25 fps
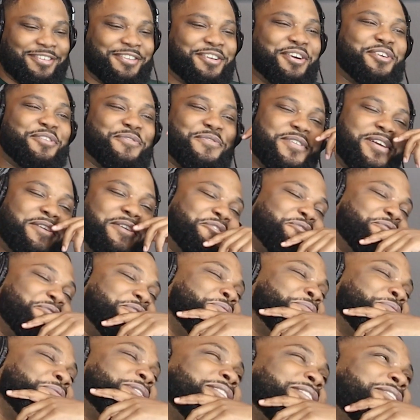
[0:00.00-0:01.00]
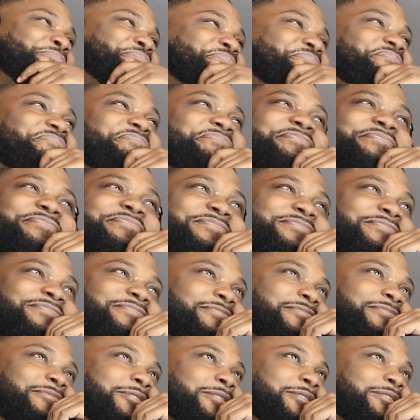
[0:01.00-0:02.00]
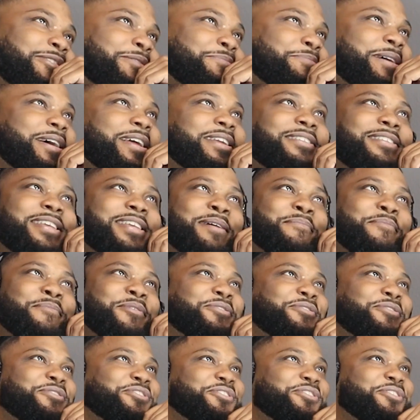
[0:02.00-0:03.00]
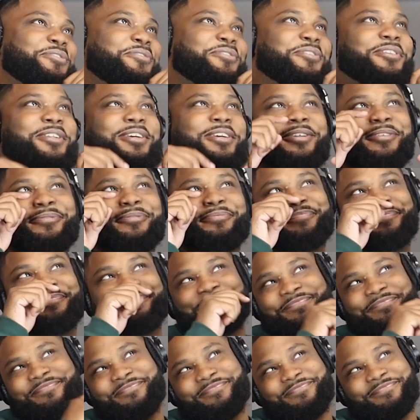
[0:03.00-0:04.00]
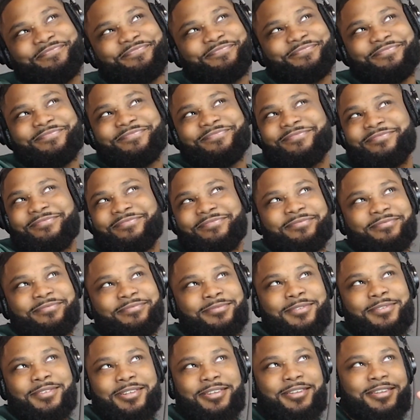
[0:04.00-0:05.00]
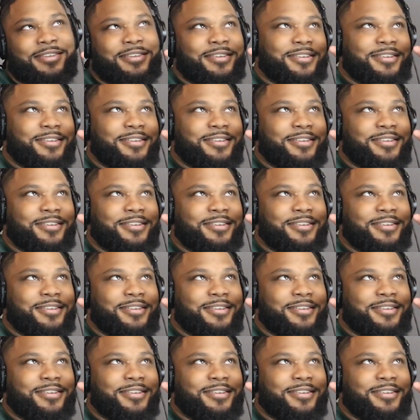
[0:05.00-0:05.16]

go to Forever Twenty One. Somebody tap me on the shoulder. Like, oh.